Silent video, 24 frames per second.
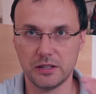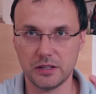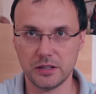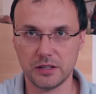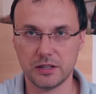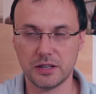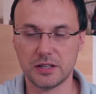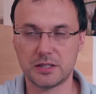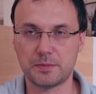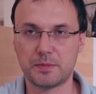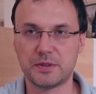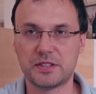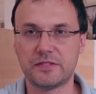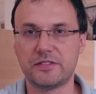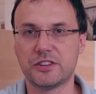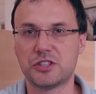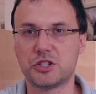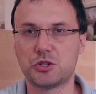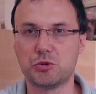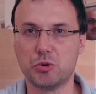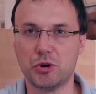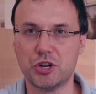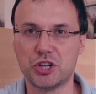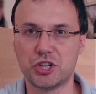a specific
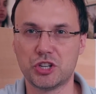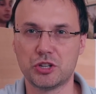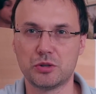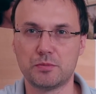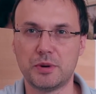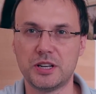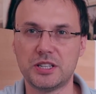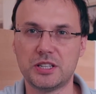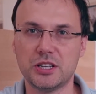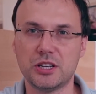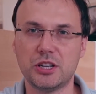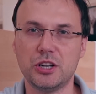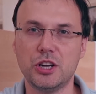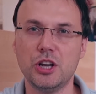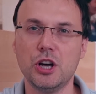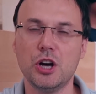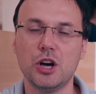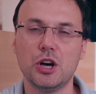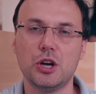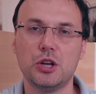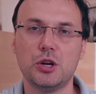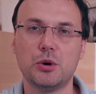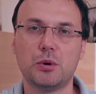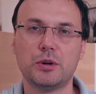situation. Basically,
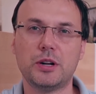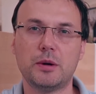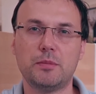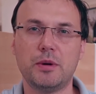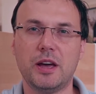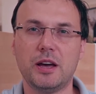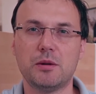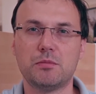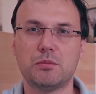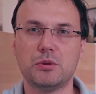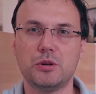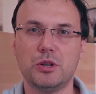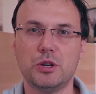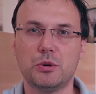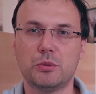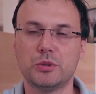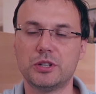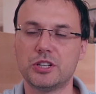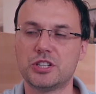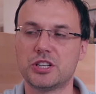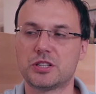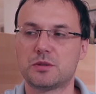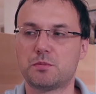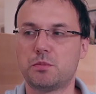you want to
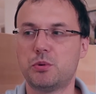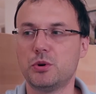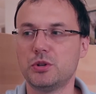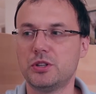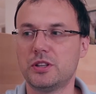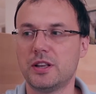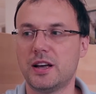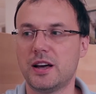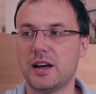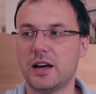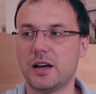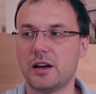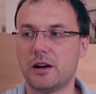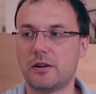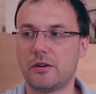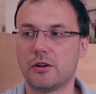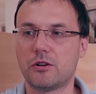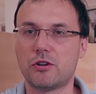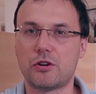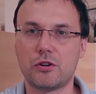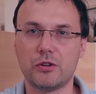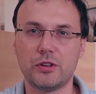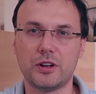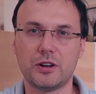just put the
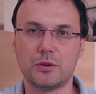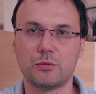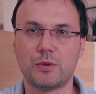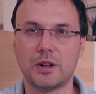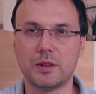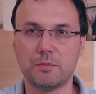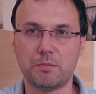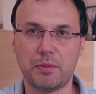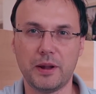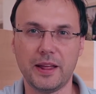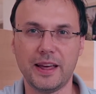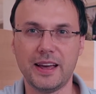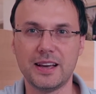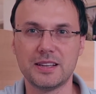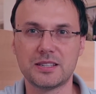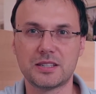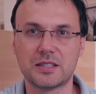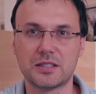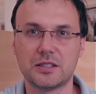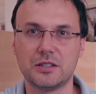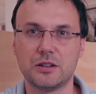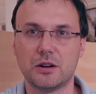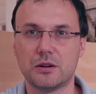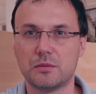recorder in one place.